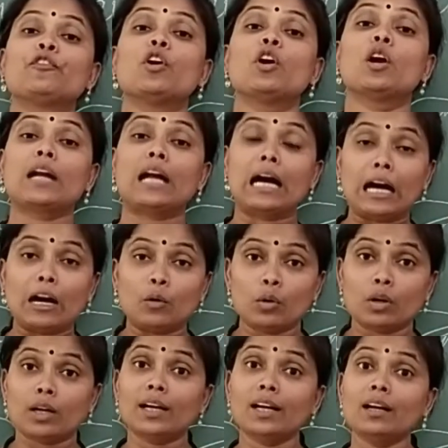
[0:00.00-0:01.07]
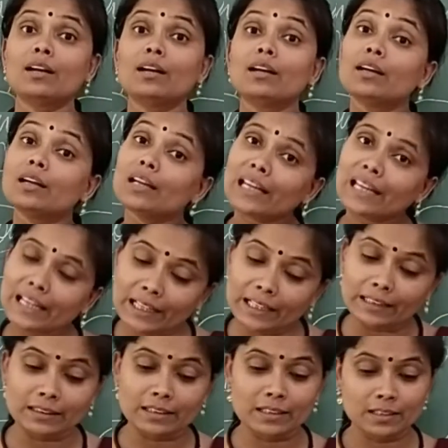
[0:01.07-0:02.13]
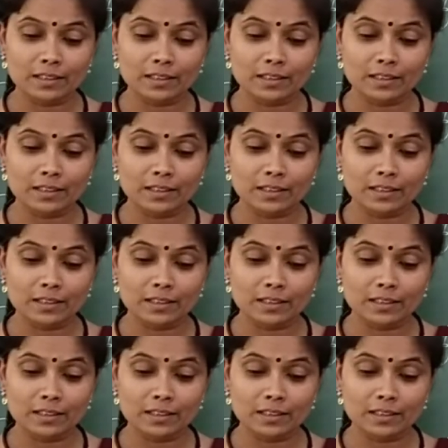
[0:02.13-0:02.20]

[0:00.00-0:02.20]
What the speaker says: for our health.